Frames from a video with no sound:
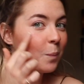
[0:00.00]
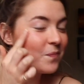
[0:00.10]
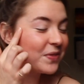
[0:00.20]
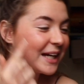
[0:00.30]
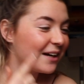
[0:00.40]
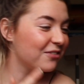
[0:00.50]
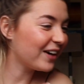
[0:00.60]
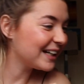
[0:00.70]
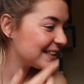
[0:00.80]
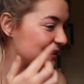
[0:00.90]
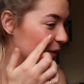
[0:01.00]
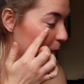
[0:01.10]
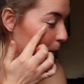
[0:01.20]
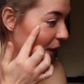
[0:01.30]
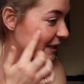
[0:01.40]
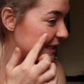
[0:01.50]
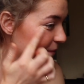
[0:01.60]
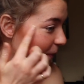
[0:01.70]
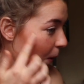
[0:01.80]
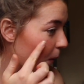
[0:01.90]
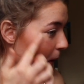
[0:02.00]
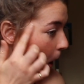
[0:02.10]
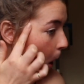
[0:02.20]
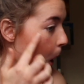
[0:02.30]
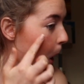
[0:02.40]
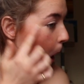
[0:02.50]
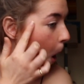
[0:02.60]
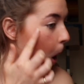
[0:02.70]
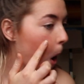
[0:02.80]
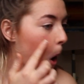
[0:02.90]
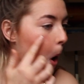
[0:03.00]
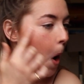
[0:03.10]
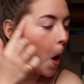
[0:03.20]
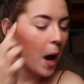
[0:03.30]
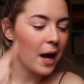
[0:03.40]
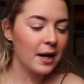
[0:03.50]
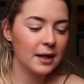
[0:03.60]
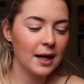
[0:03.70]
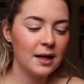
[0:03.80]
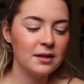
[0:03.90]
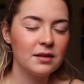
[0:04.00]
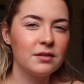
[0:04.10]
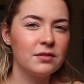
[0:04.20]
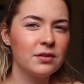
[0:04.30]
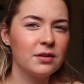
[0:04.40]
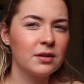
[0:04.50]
I find the top of my cheekbone and I kind of